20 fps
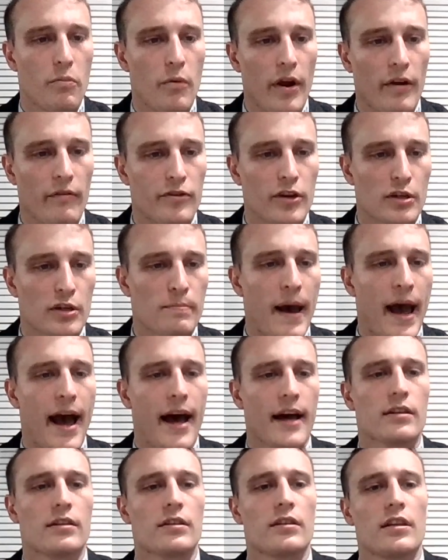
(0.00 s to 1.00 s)
have just
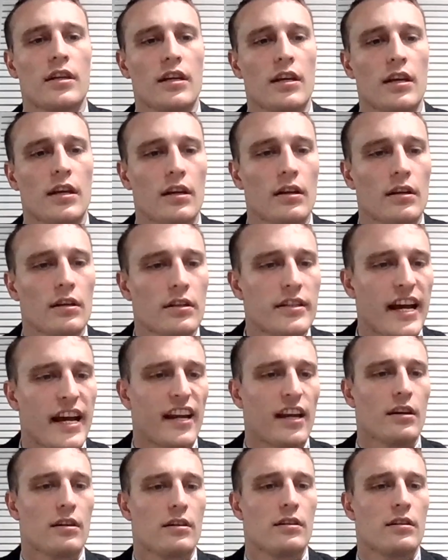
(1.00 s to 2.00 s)
passed the
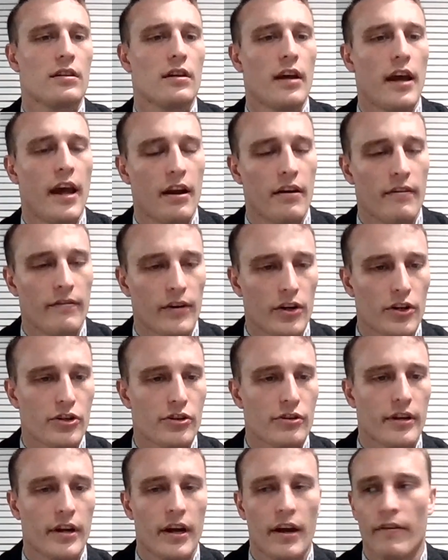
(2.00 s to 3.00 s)
second
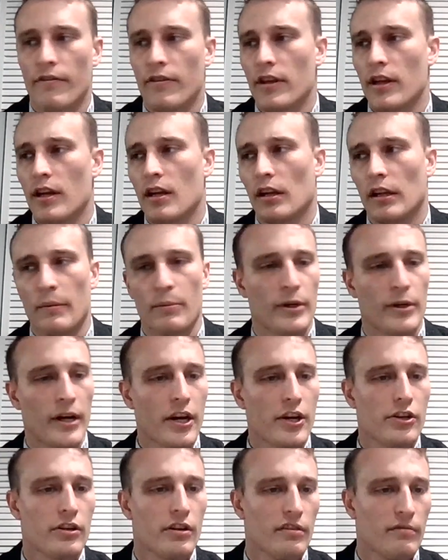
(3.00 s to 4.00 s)
anniversary of the
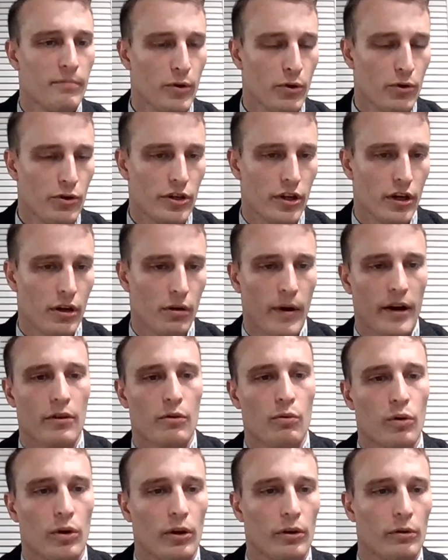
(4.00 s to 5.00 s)
liberation of Bucha, where the
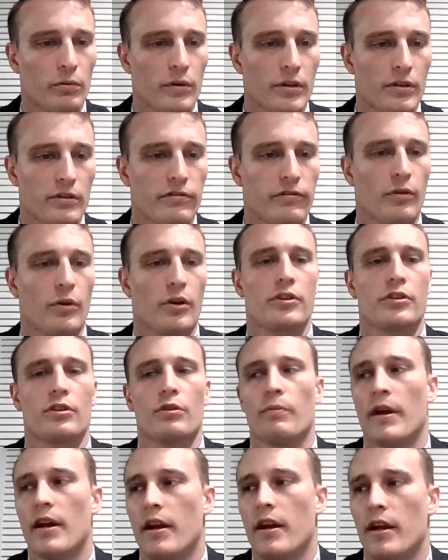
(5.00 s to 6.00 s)
world was forced
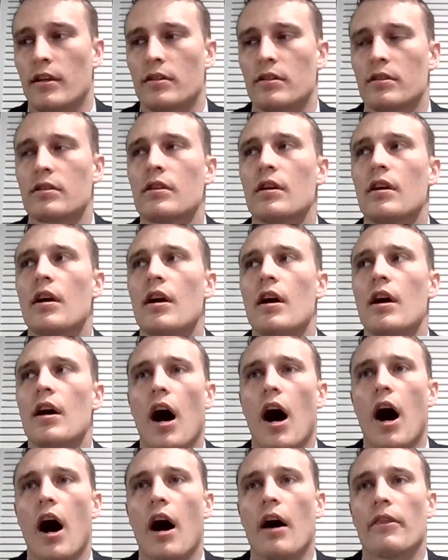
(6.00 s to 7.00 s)
to witness
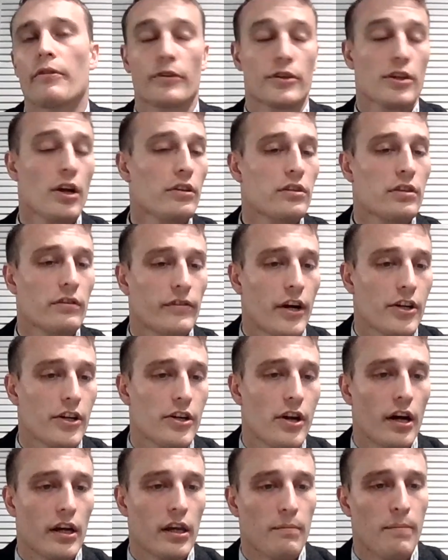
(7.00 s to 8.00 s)
the results of
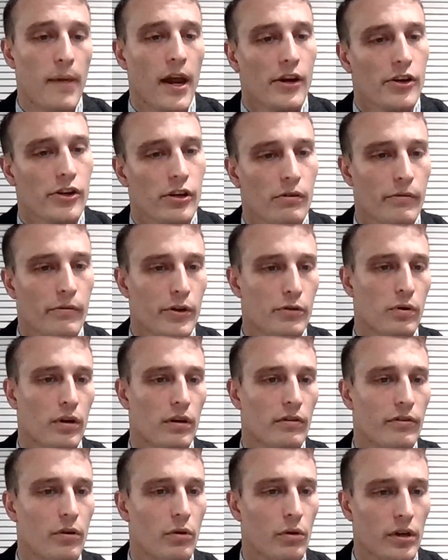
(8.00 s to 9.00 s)
Russian occupation, which were,
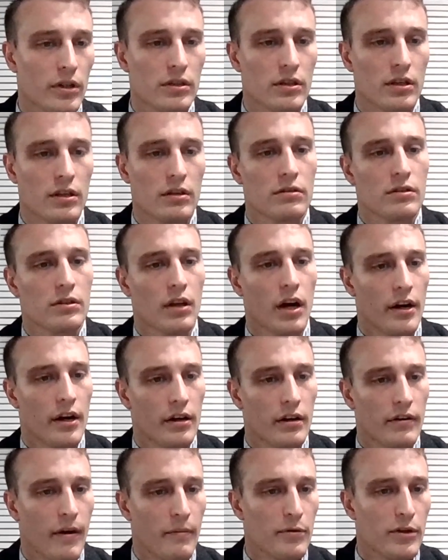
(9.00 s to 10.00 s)
of course, the
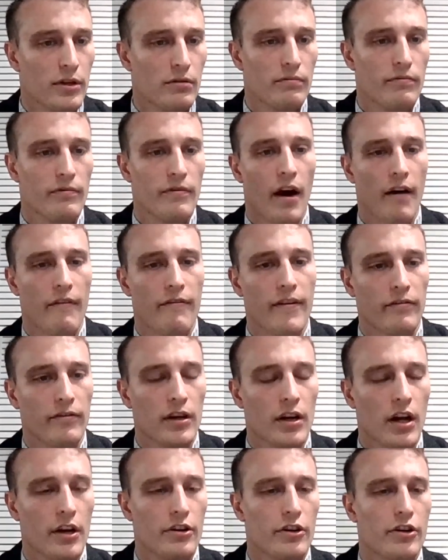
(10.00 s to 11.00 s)
slaughter of up to
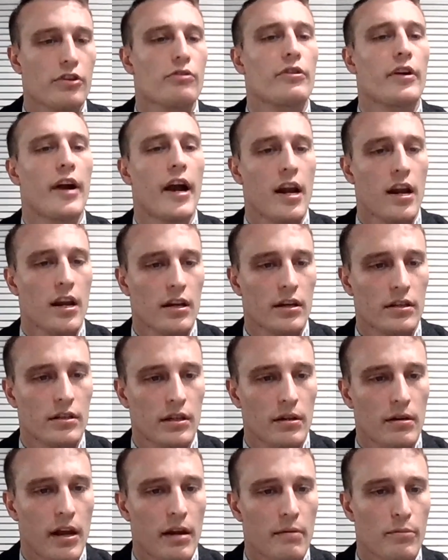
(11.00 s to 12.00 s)
1,500 Ukrainians
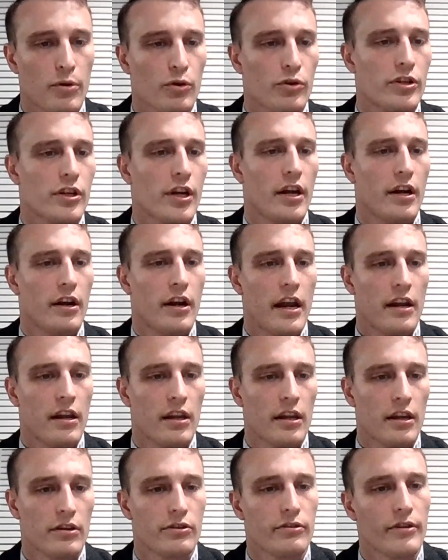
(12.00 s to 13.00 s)
in Bucha and in
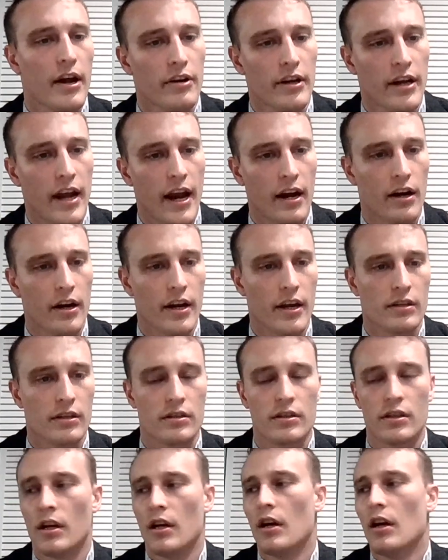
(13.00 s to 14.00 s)
the surrounding
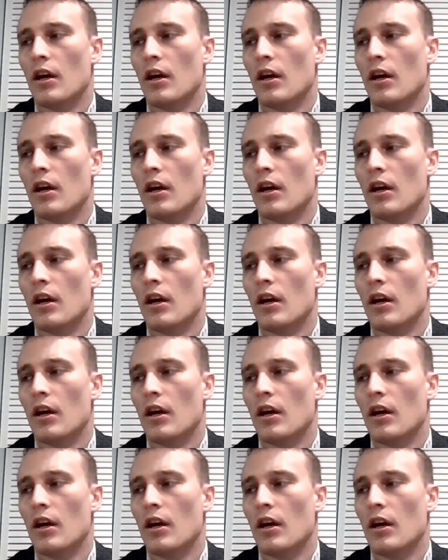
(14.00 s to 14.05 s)
areas,